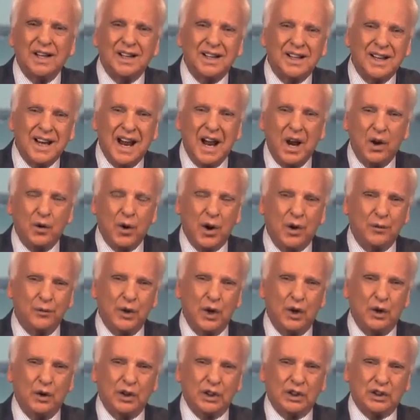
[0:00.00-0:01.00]
Now I'm
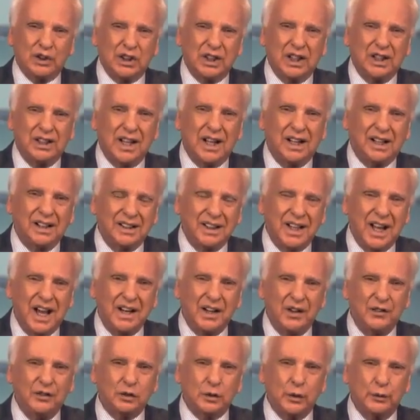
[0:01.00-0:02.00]
noticing that a
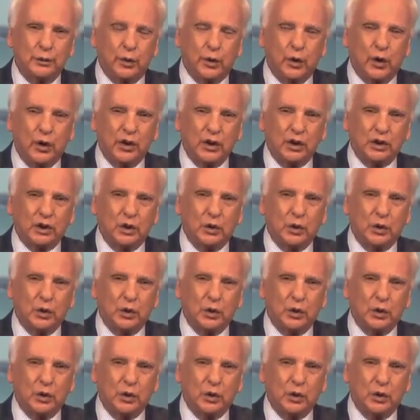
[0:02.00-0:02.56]
lot of reporters